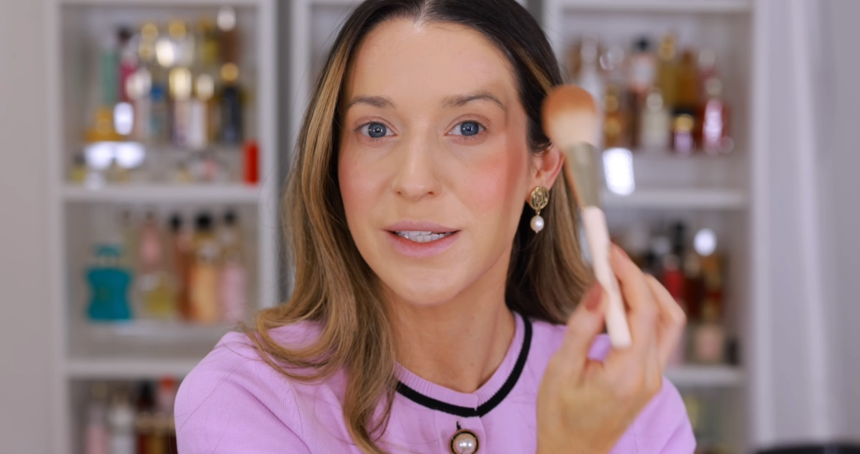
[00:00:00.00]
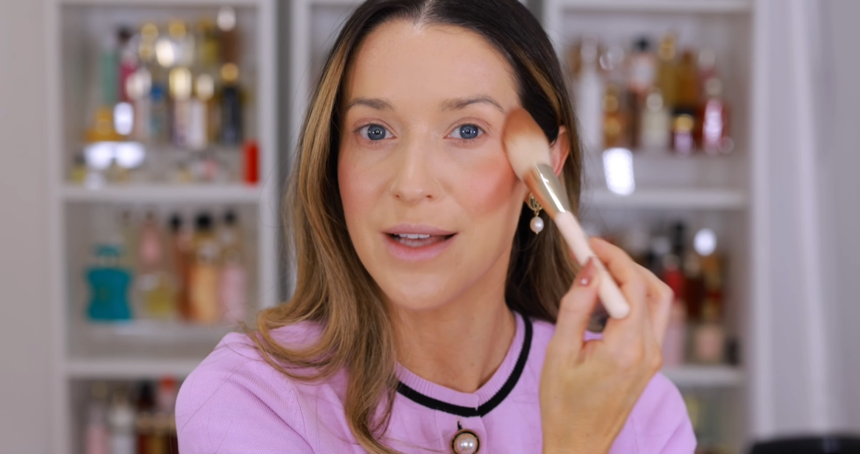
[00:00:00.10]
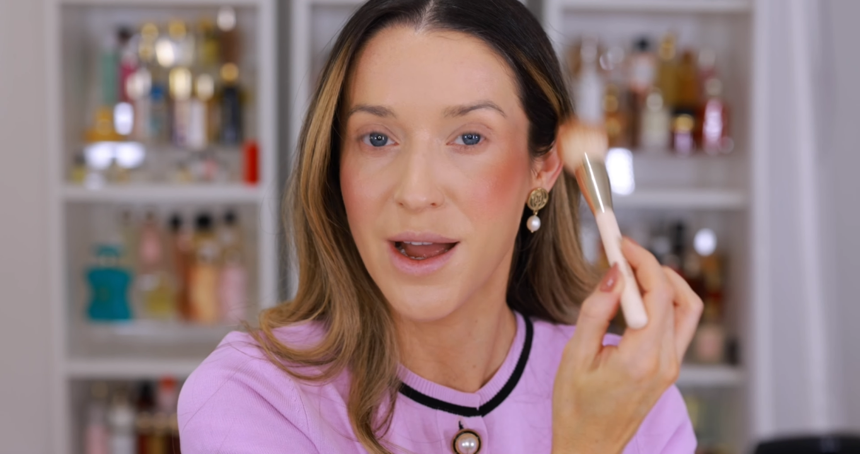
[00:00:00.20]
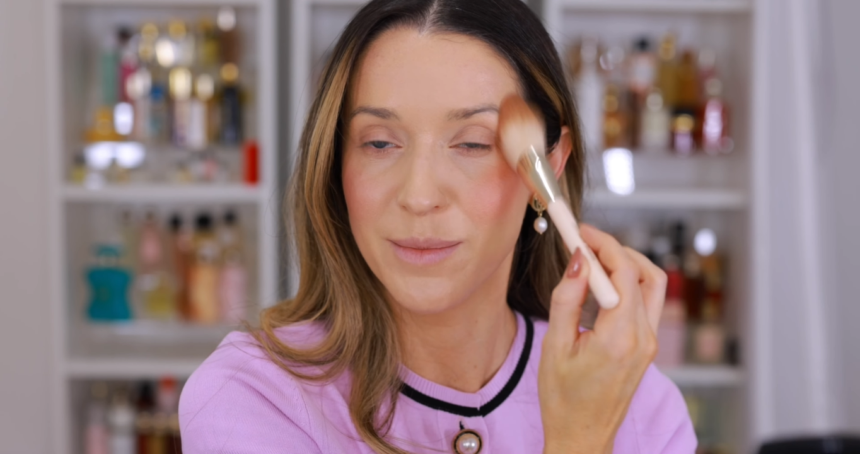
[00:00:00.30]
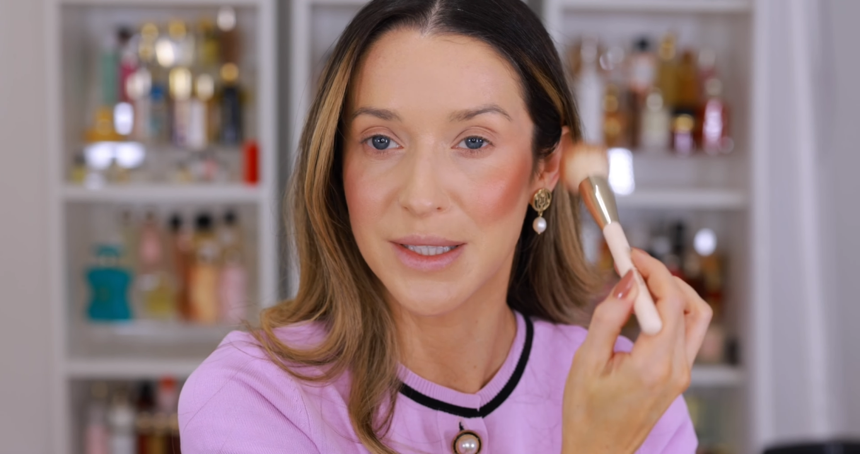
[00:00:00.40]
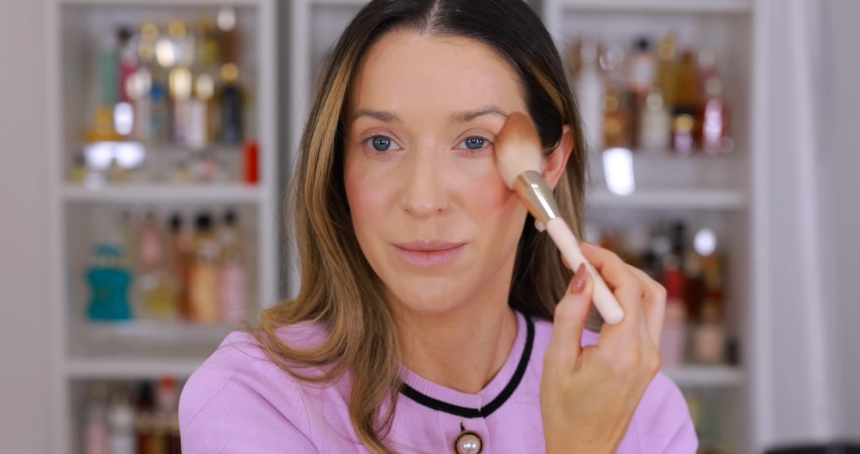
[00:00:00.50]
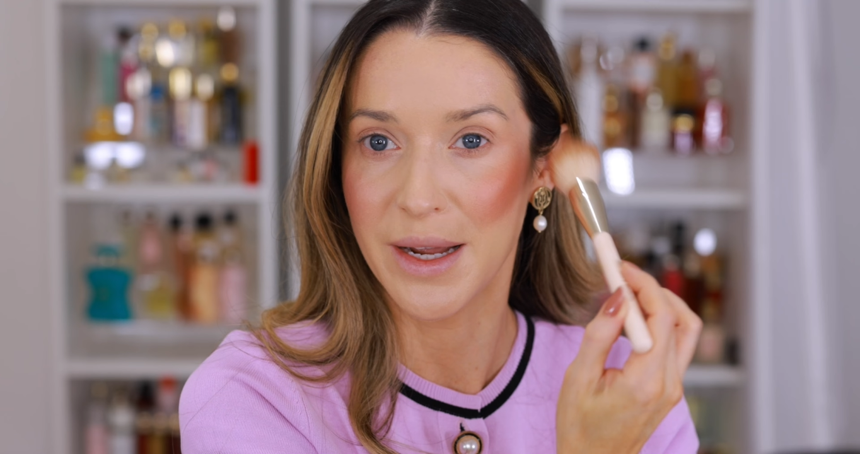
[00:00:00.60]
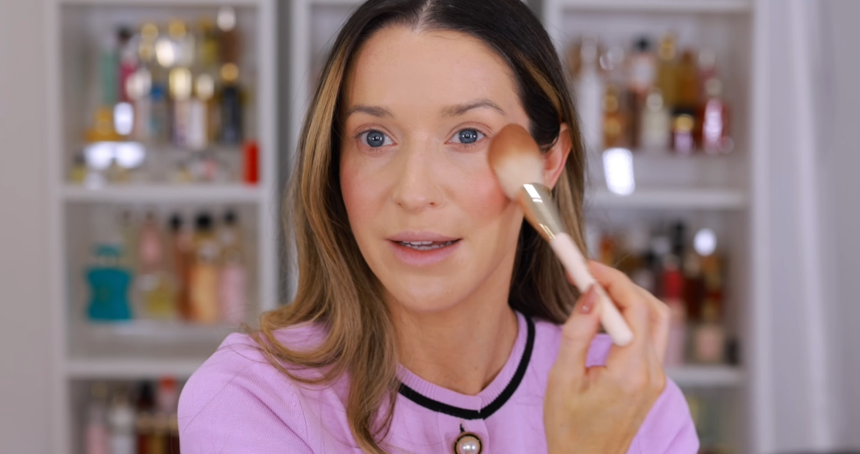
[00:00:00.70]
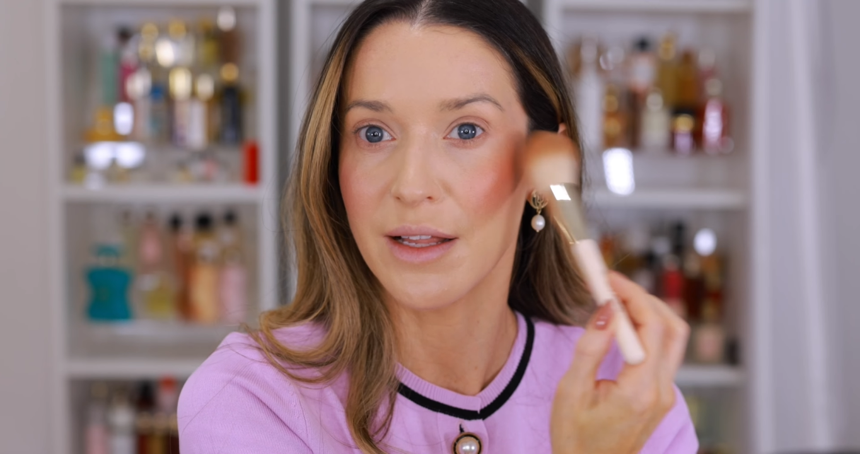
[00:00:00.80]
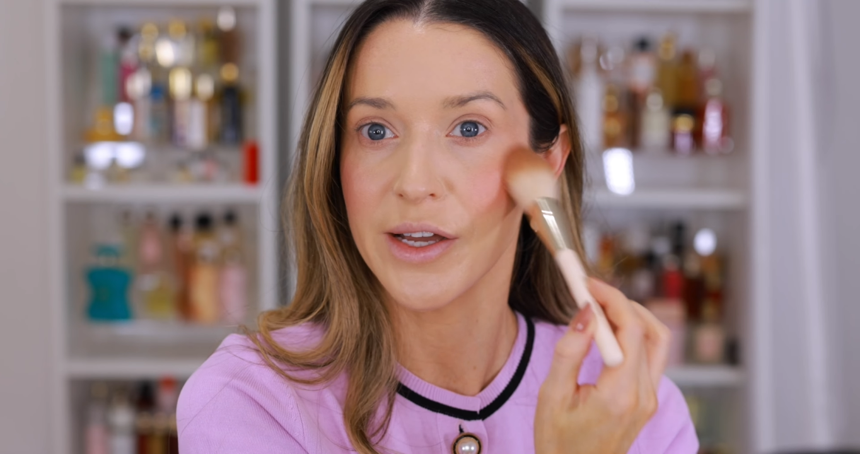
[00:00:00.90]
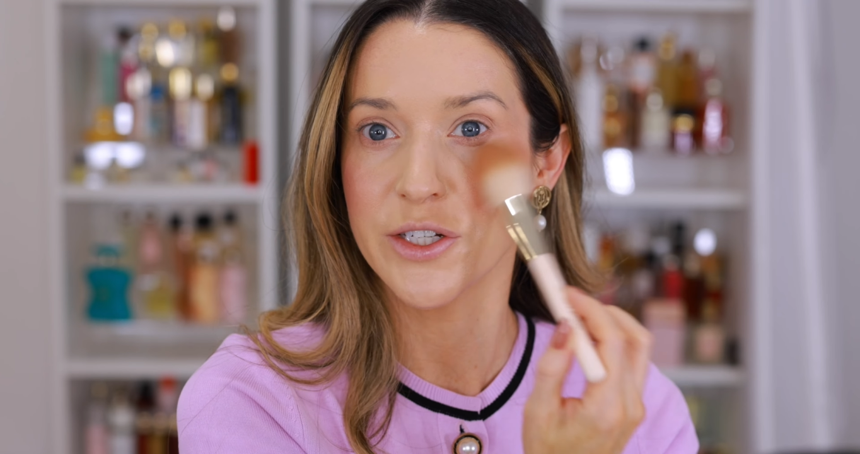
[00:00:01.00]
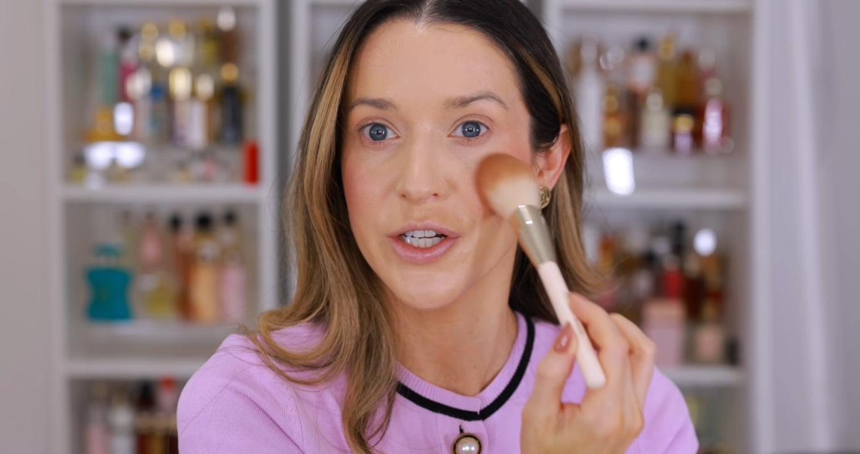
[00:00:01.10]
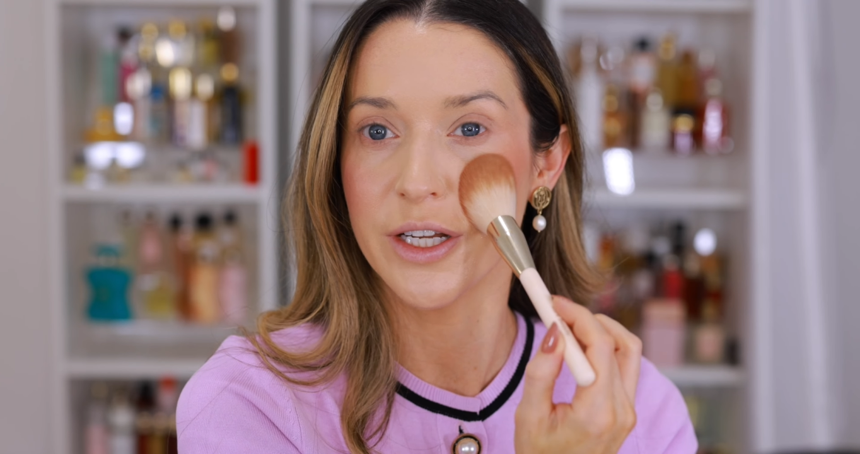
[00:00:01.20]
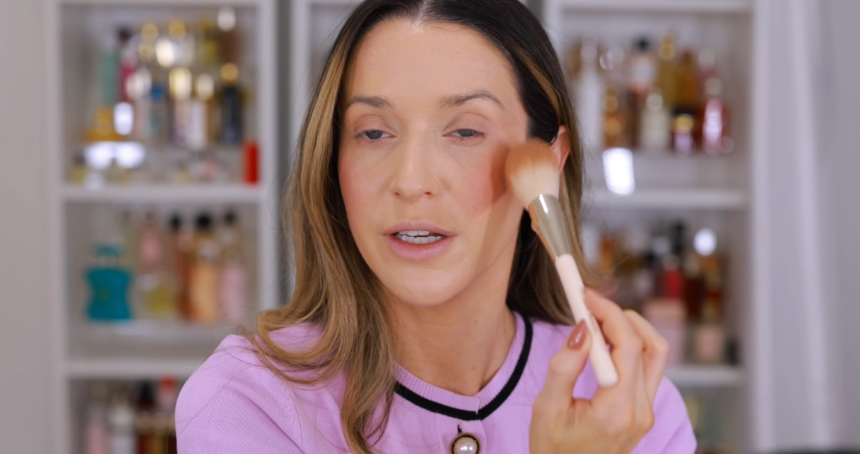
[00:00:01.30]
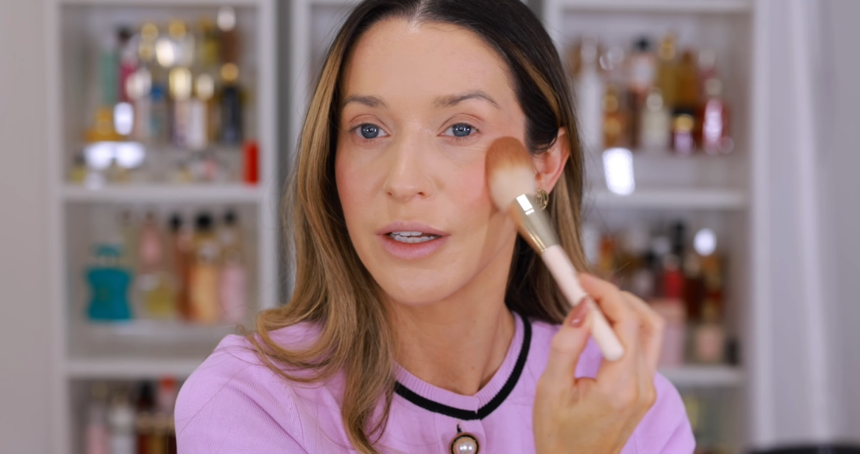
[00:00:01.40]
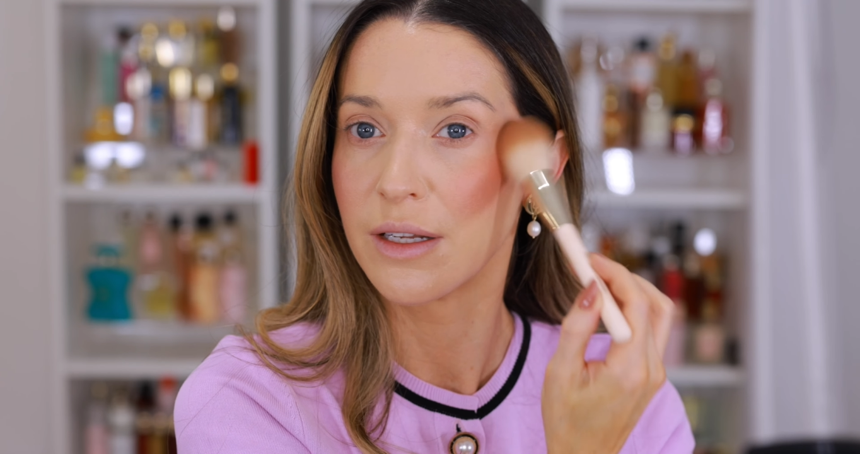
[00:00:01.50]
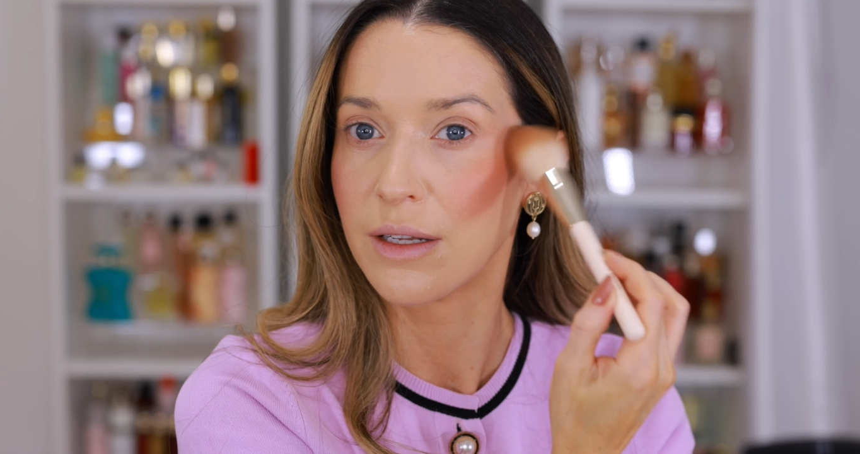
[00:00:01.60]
times in my collection.